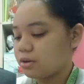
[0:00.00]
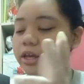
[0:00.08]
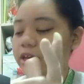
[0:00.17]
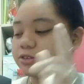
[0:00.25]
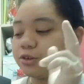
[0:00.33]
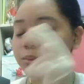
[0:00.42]

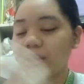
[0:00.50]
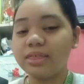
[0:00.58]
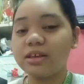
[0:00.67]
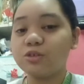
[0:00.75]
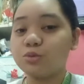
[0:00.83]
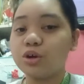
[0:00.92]
Okay, so with
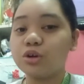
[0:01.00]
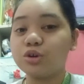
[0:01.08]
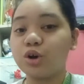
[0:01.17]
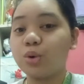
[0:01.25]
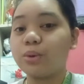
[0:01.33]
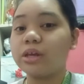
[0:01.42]
this, we are
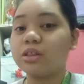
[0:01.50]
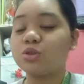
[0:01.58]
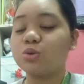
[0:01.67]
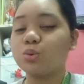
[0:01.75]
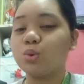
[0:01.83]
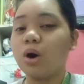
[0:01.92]
going
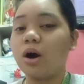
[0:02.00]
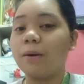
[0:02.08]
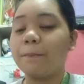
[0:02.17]
to